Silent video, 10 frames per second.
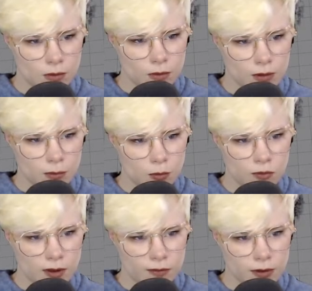I'm gonna
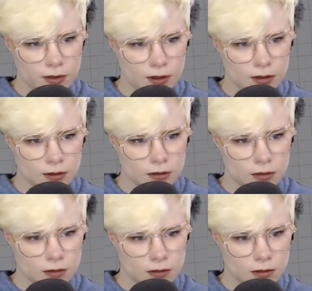move everything
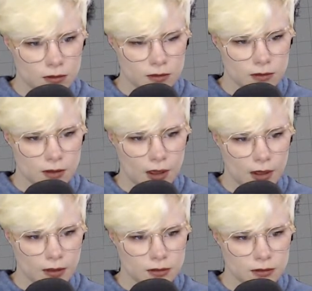to the side.